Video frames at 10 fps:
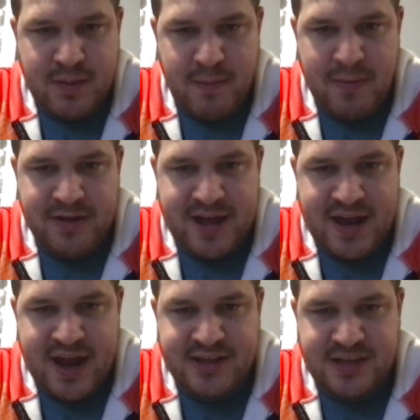Maybe
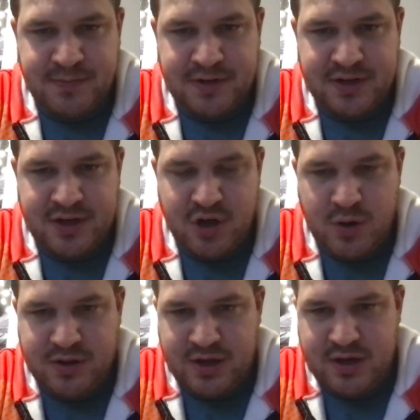that had something to do
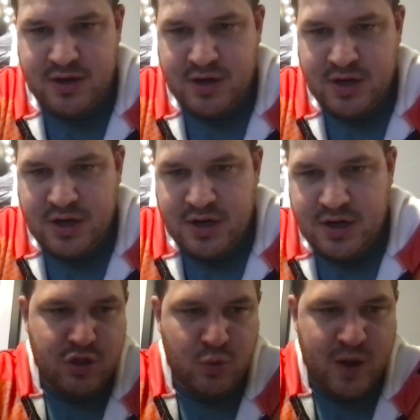with it.
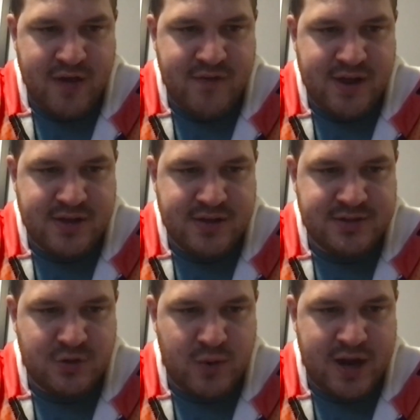The Ravens
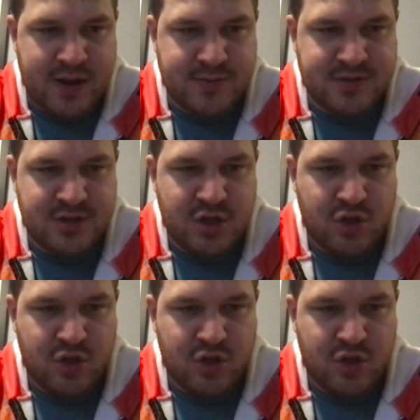and Rams.